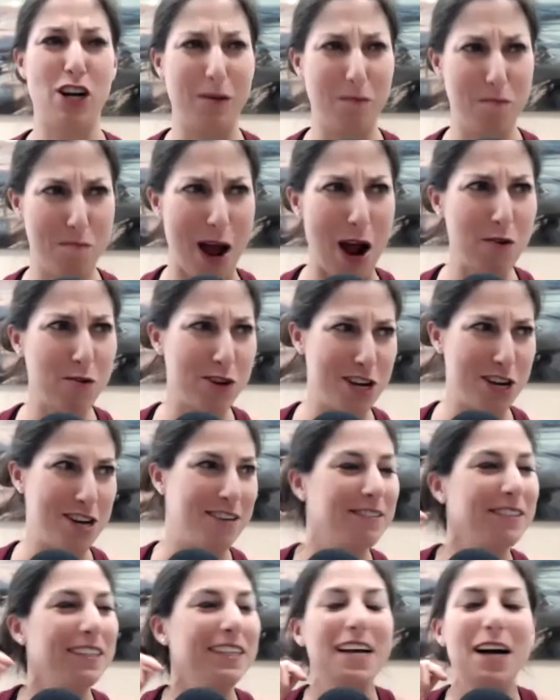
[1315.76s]
Bauka.
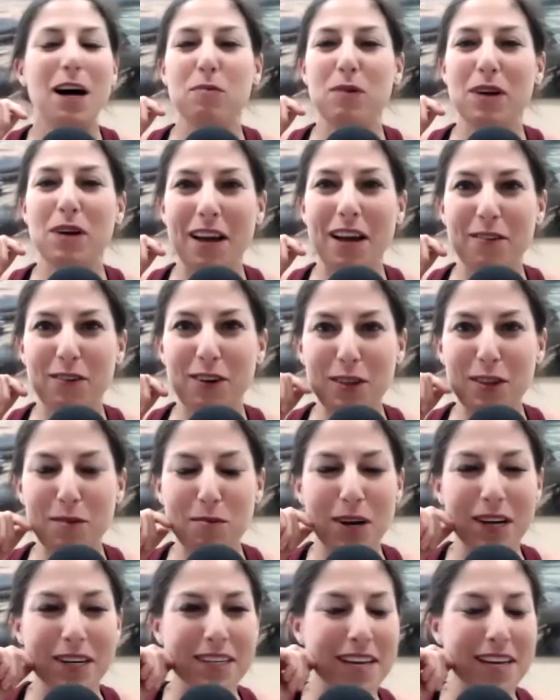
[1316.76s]
I'll probably have her on the
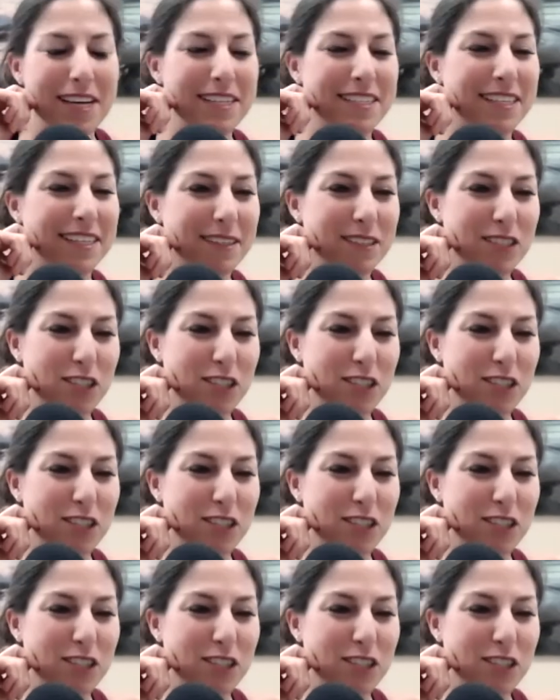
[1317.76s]
podcast and